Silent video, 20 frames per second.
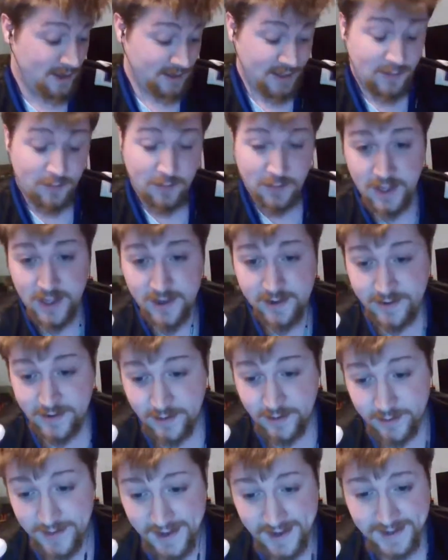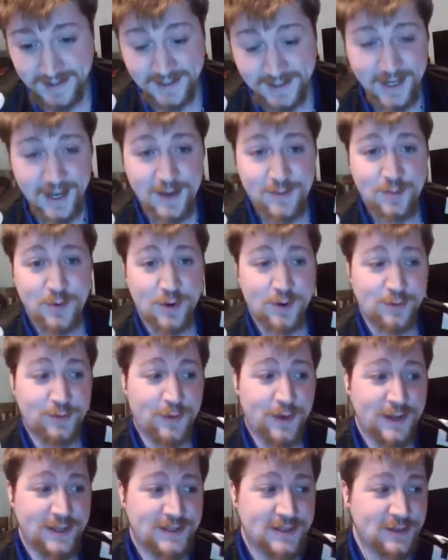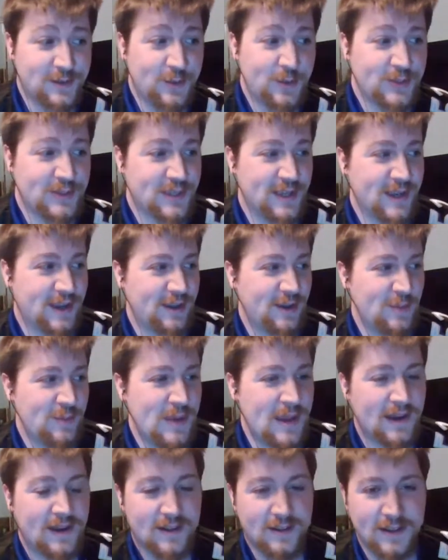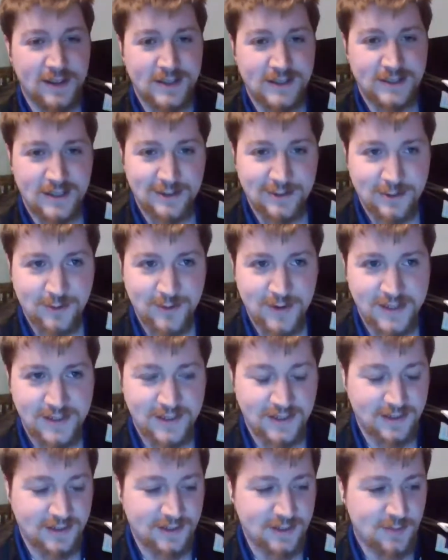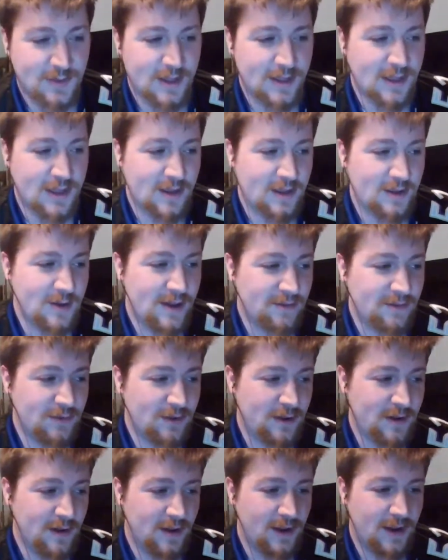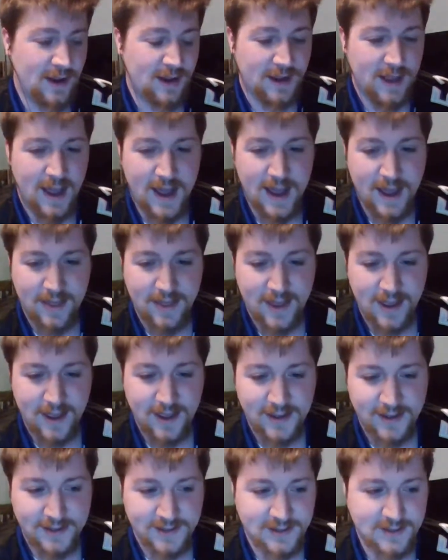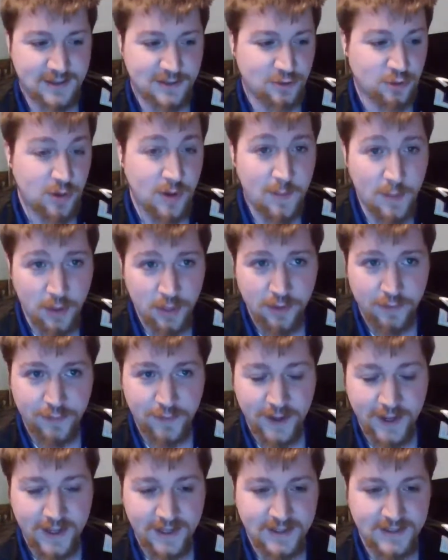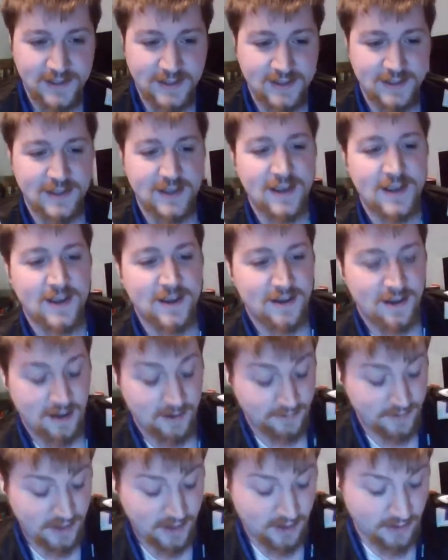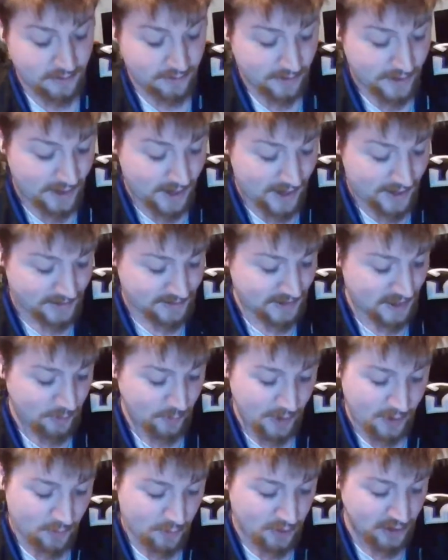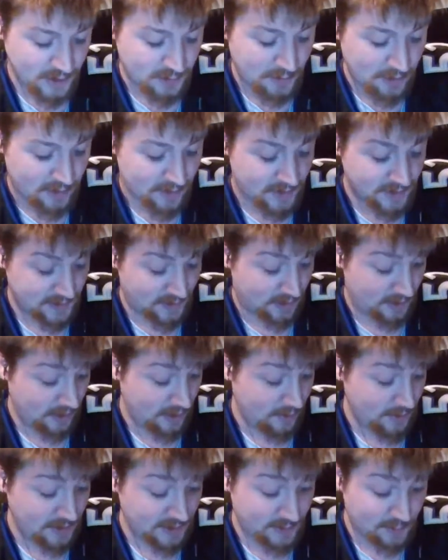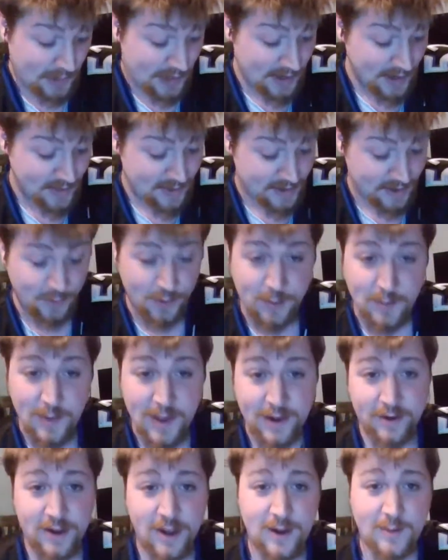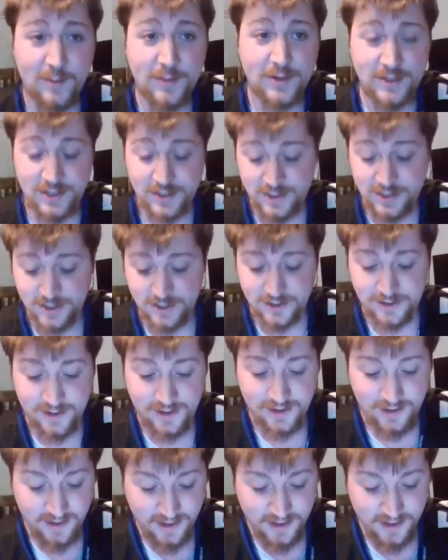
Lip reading: Jeff Molina only has 10 pro fights, so it's like immediately it's interesting to me that you have a guy that has triple the fights of the other guys, got way more experience, and he's been in there with better competition